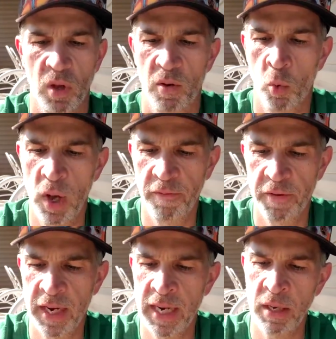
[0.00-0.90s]
Well
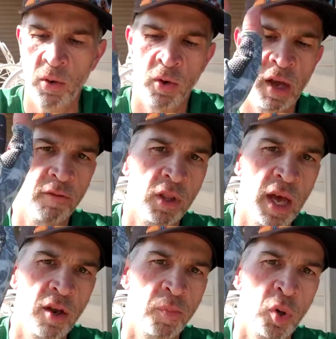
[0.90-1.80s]
fitting. You have
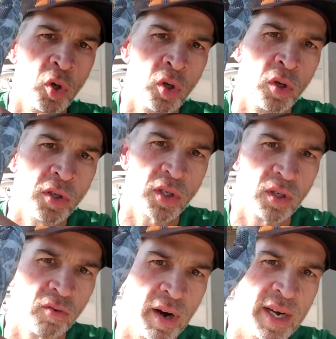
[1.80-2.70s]
leather pulls
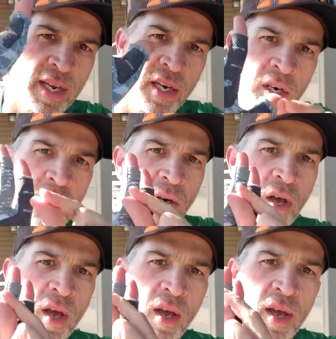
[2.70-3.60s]
right here
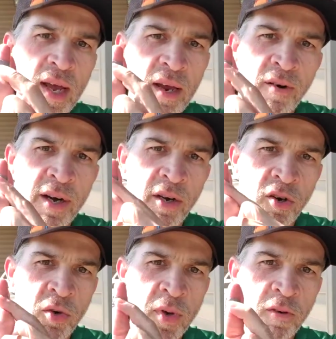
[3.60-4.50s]
and right here
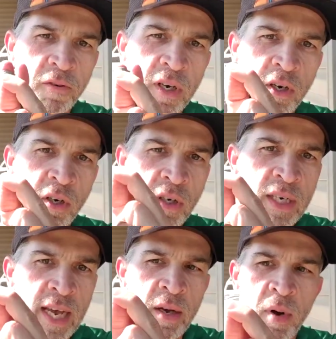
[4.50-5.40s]
on your middle finger to
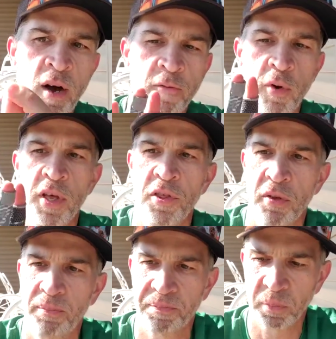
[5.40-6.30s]
take them off with.
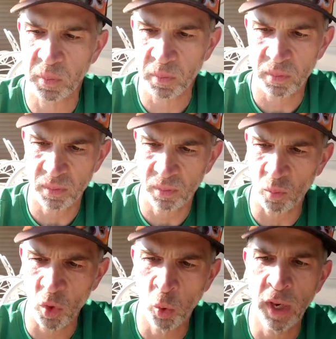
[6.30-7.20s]

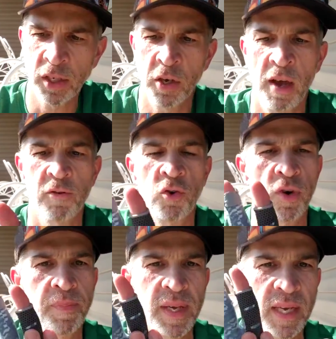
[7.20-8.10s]
We also have
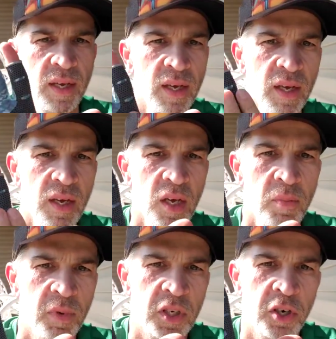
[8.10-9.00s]
grippy
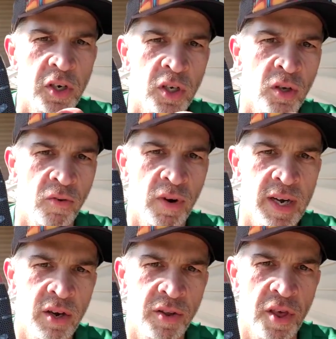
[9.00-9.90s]
material right
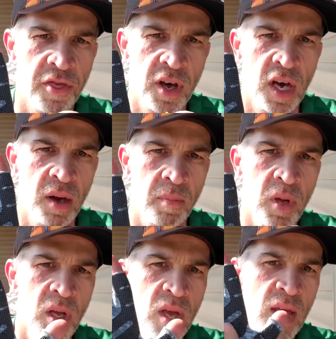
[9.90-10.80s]
here on the
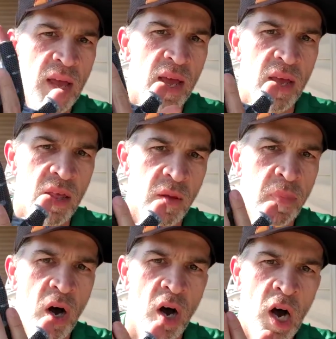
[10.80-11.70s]
thumb,
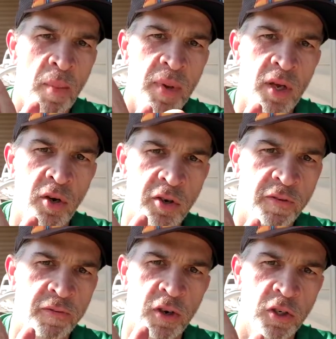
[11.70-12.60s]
palm, and on your
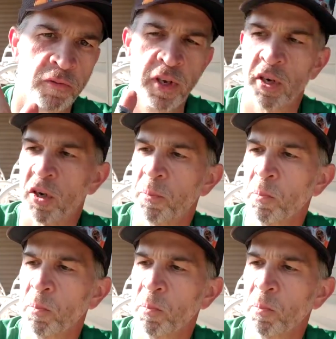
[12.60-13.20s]
first finger.